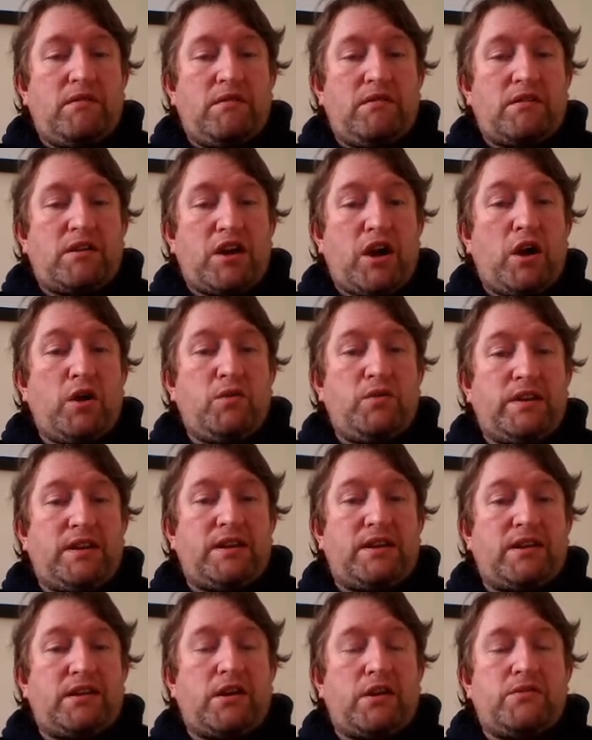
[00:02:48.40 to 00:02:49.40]
coding
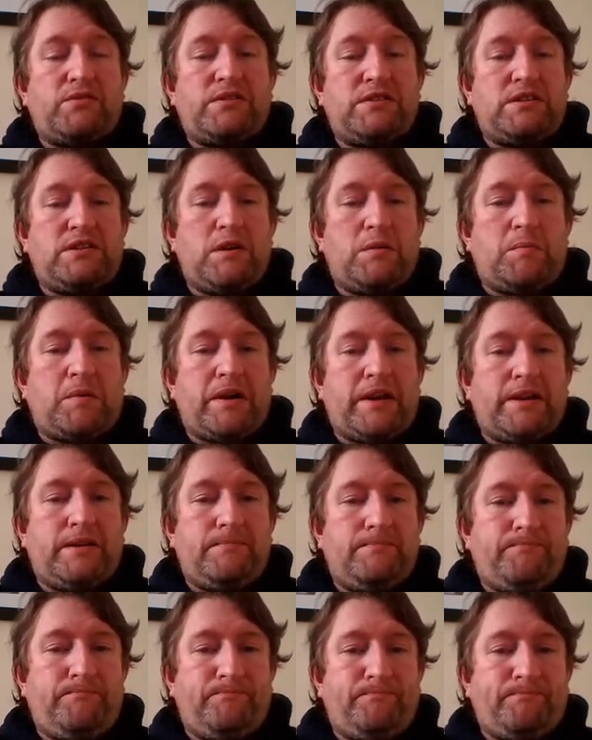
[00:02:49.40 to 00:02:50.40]
that goes into your brain,
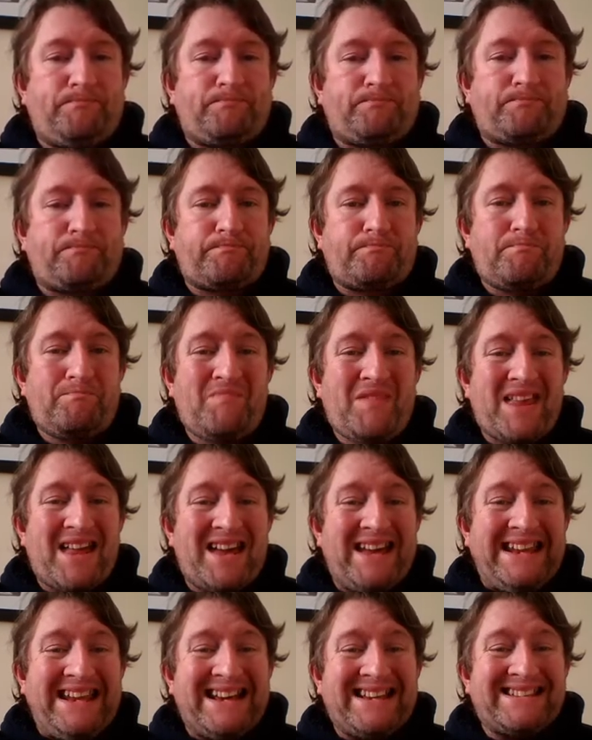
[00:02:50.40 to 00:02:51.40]
and
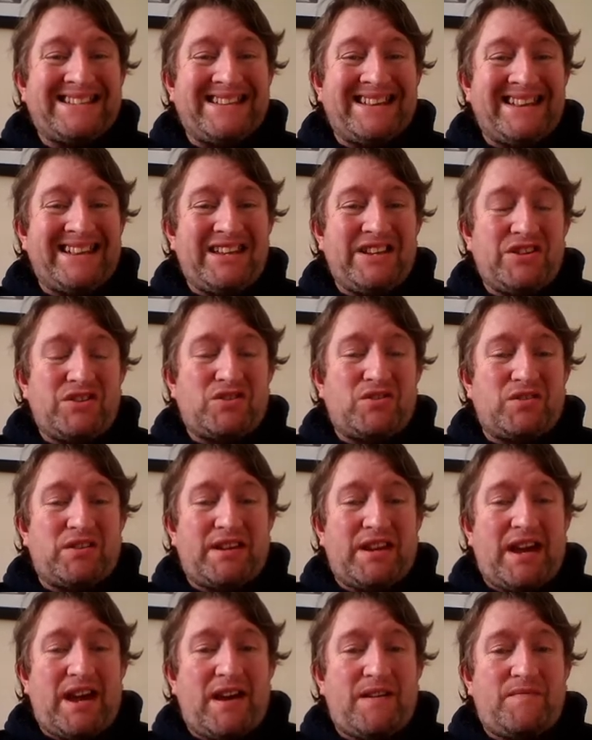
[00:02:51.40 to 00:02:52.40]
that's literally
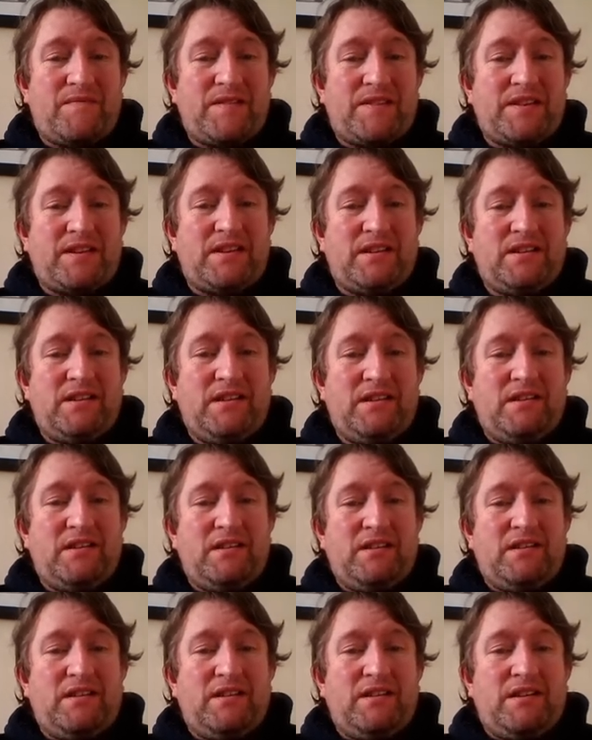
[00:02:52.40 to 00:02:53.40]
everything
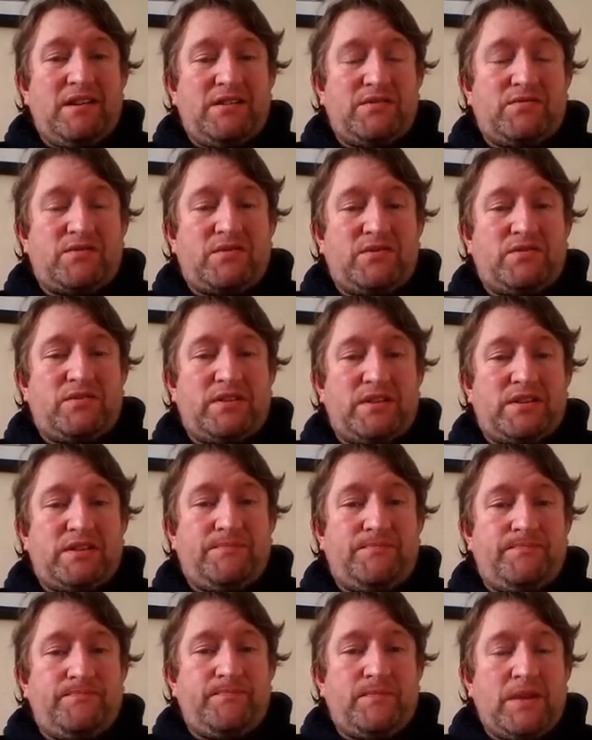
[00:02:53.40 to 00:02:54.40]
is recorded.
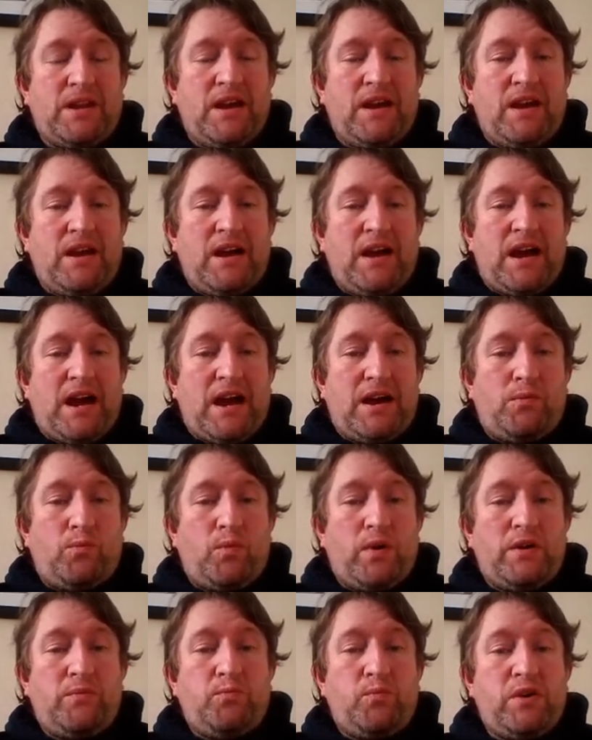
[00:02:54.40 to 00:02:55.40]
And
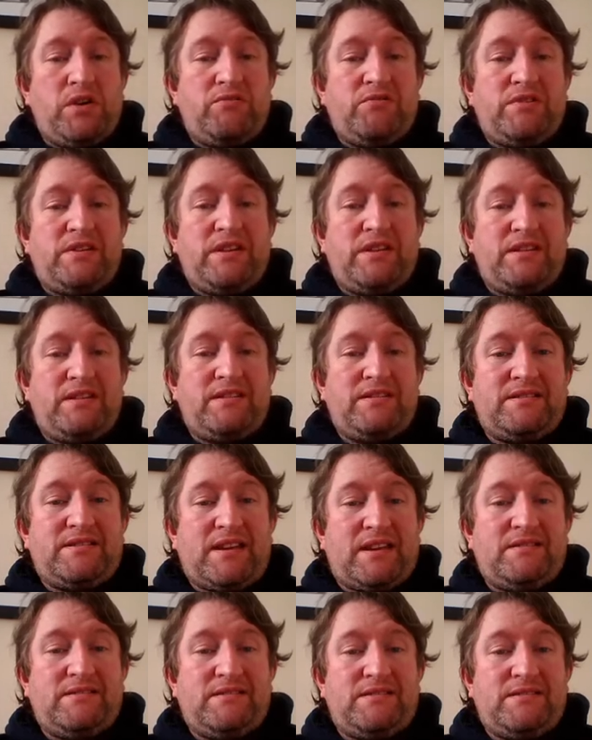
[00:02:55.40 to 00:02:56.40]
when we're in an
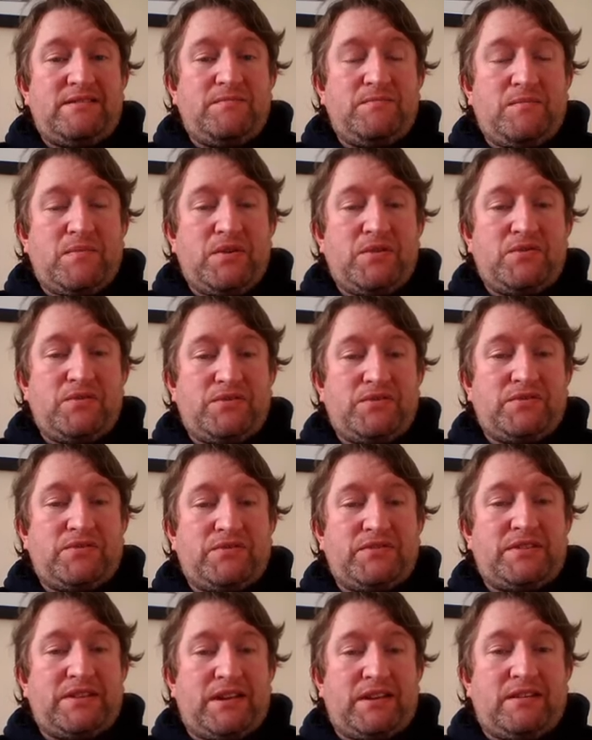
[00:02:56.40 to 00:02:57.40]
intense emotional
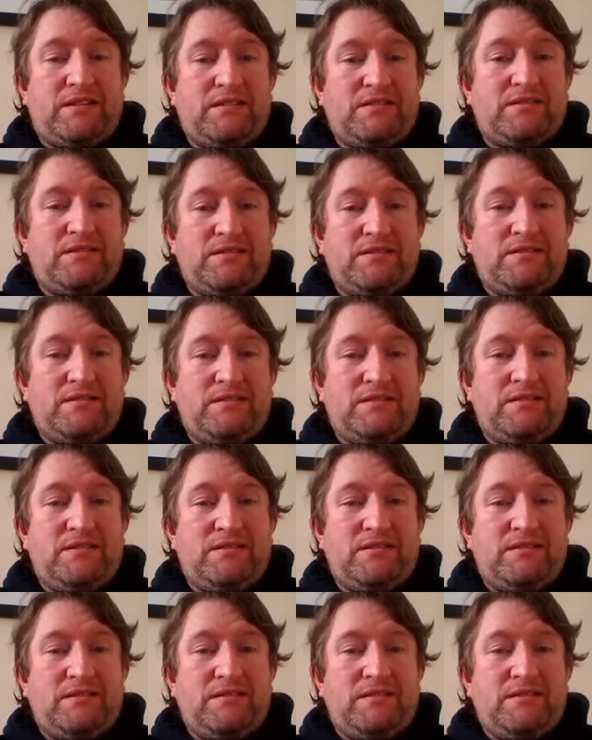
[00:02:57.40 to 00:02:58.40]
state,
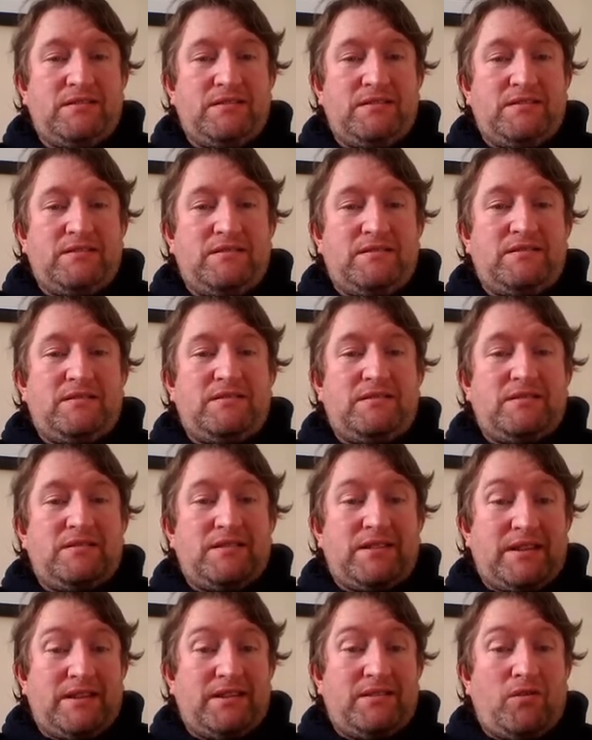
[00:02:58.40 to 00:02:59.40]

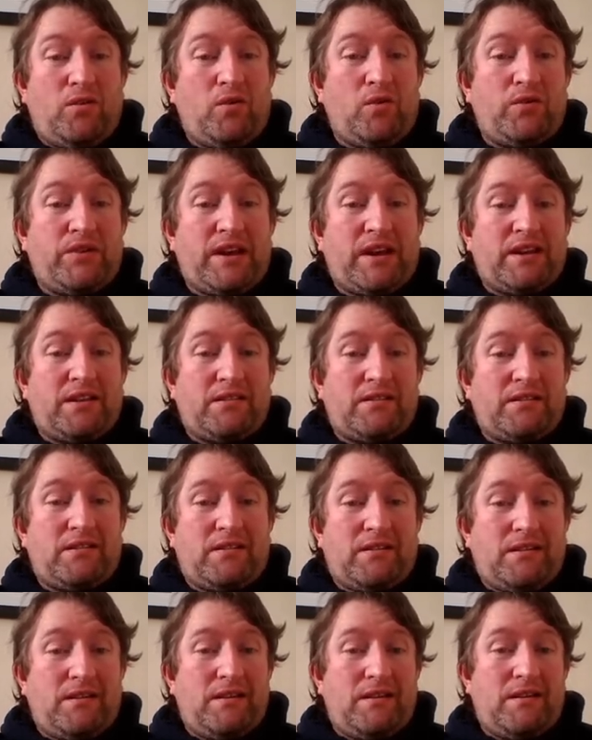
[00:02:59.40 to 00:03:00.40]
then all that
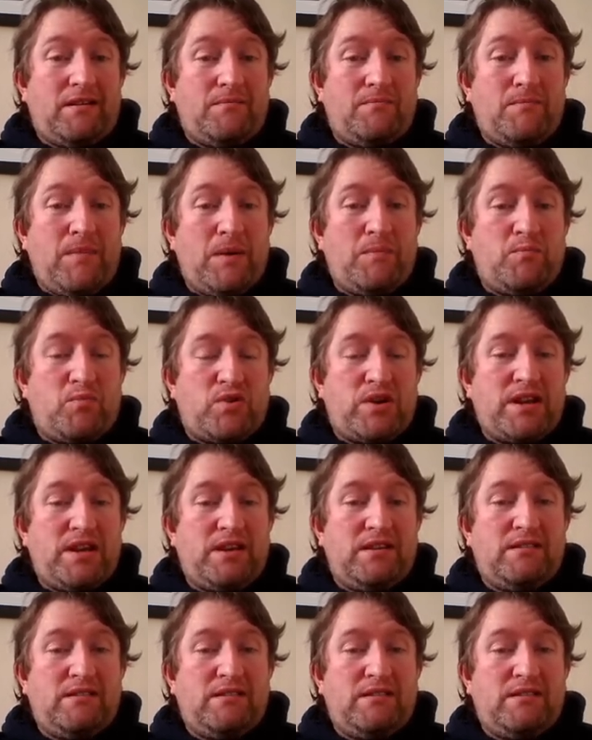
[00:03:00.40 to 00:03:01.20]
memory